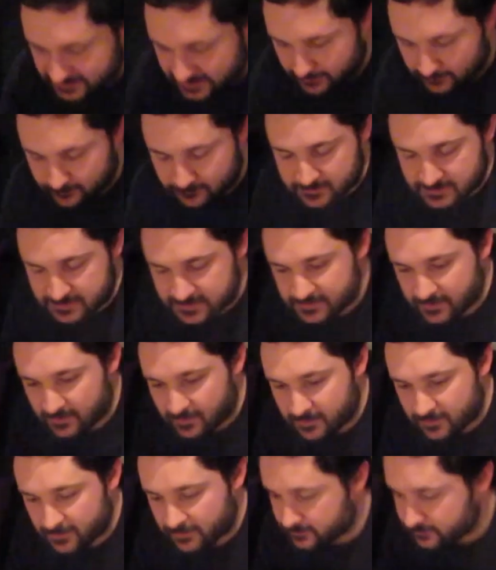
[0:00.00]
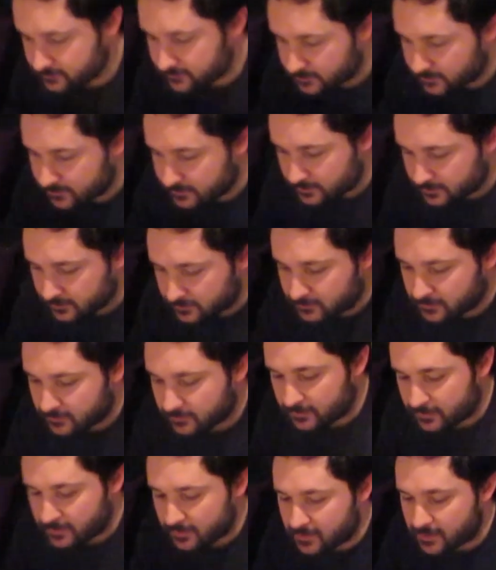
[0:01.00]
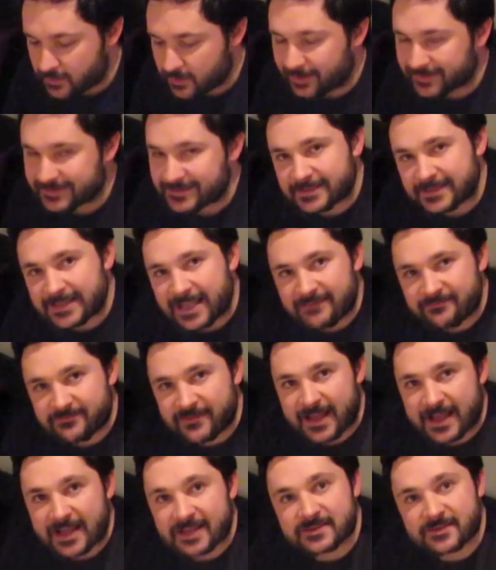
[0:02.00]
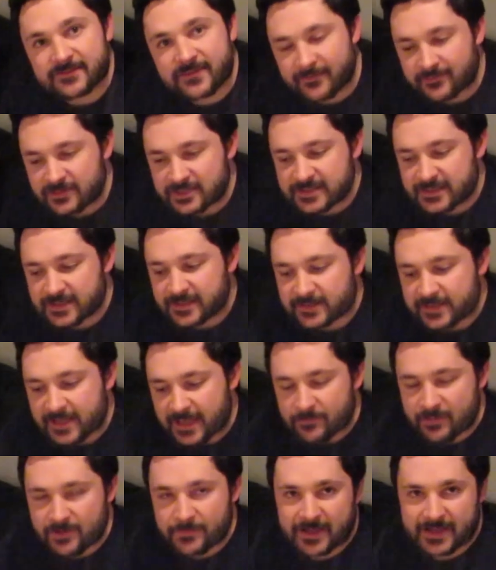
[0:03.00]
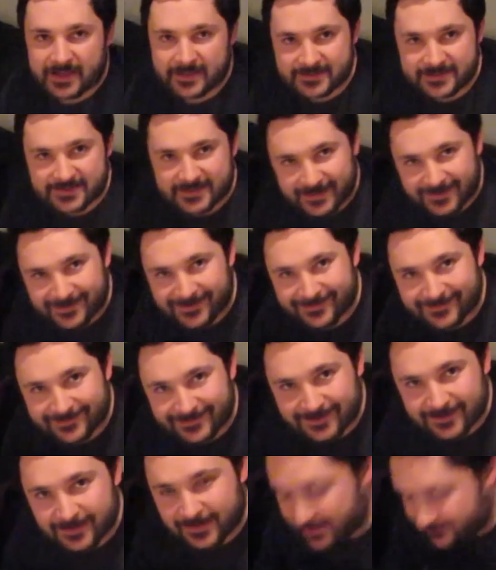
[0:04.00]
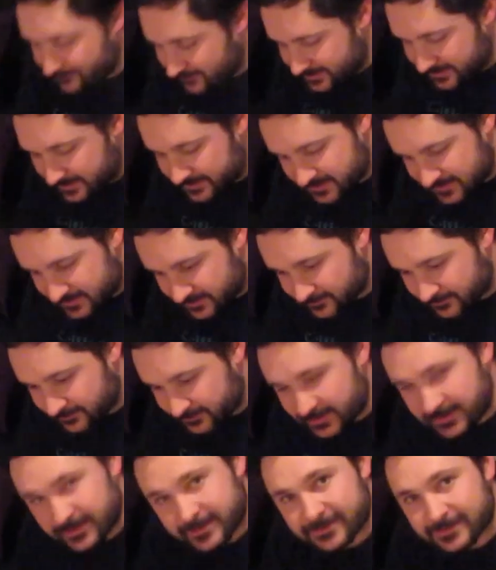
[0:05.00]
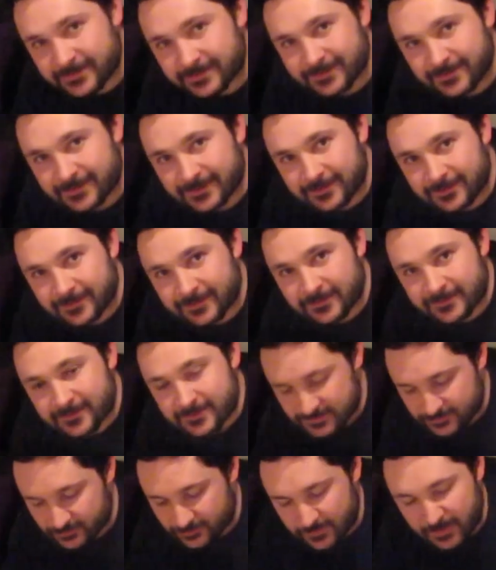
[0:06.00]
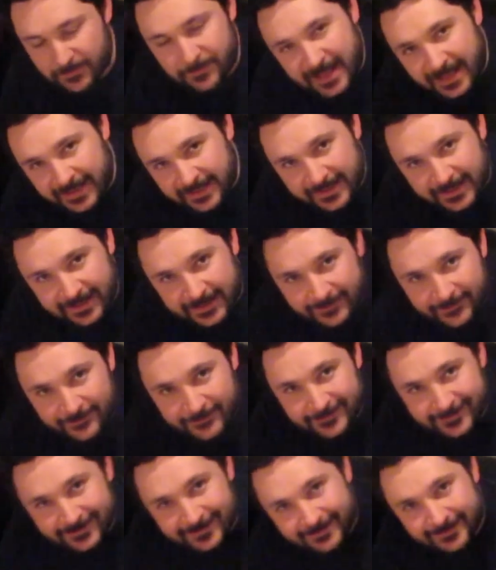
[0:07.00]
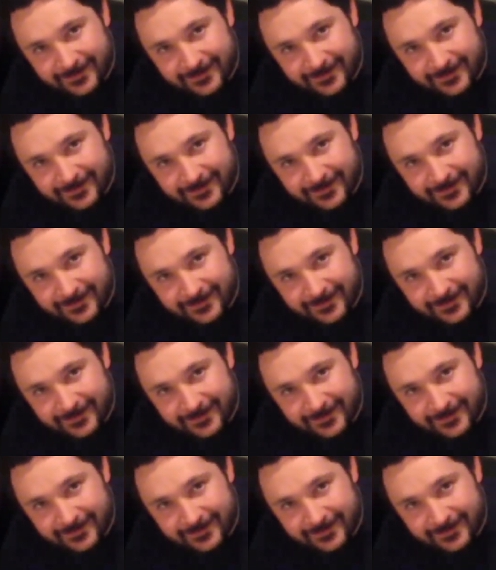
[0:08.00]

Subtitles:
out, so I didn't have that hassle of having to get my paints out, get everything sorted, sort my palette out,